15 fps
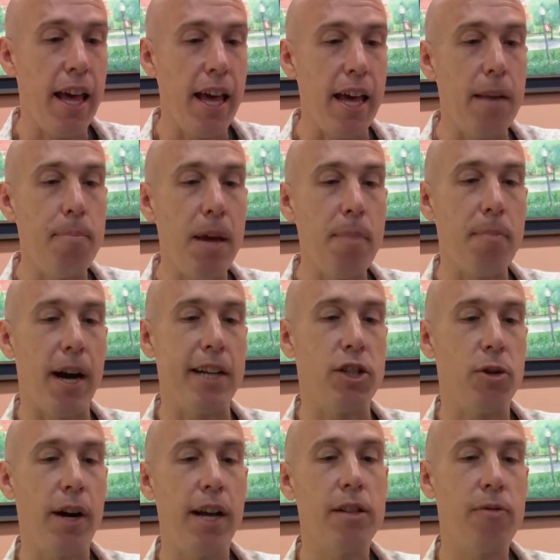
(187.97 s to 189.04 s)
it'd be my
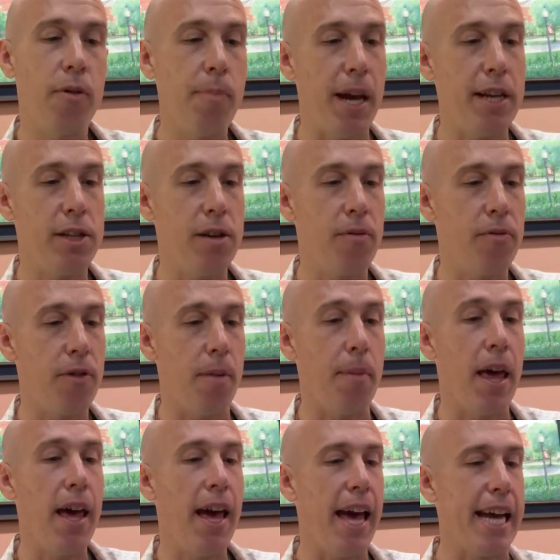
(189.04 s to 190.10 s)
transformation from
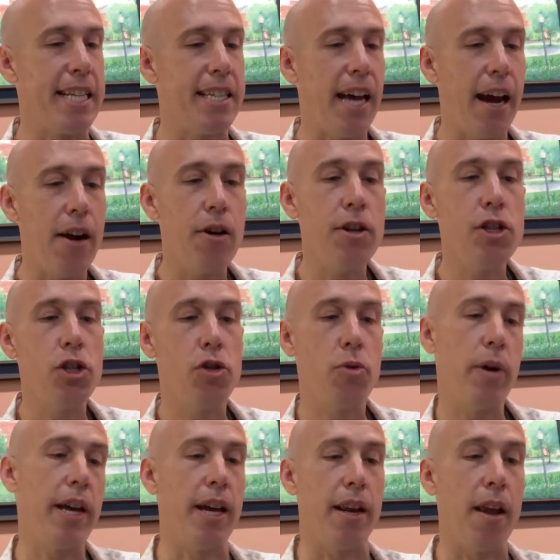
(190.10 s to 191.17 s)
a
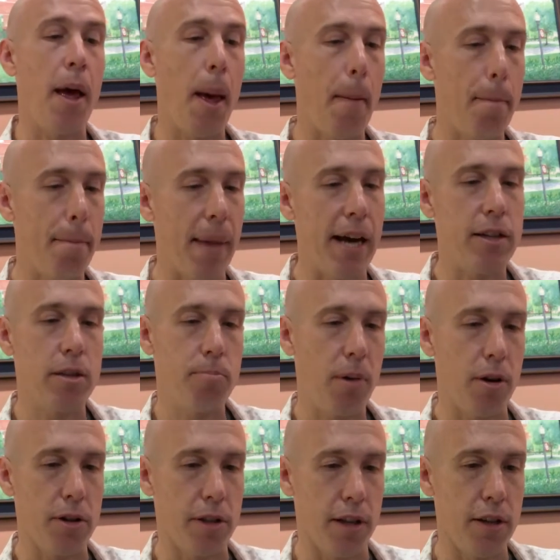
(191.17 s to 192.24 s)
terror-stricken mouse
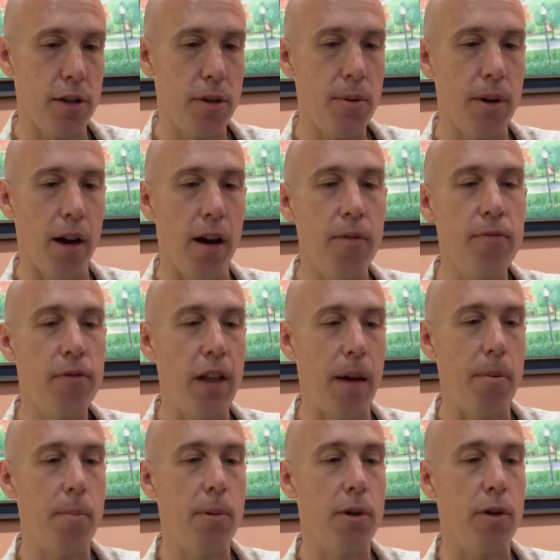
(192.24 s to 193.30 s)
person to an
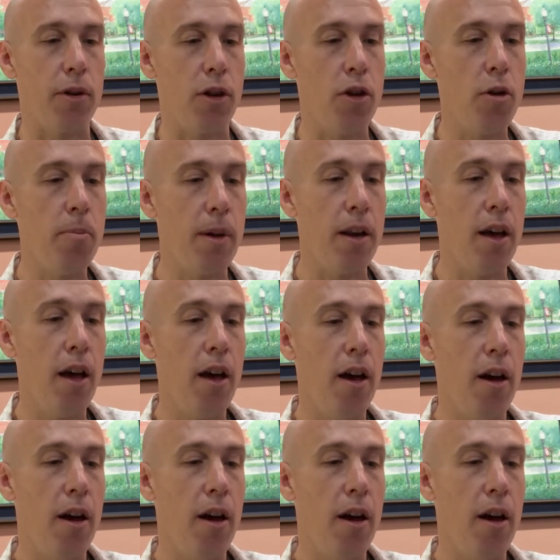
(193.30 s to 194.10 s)
unflappable human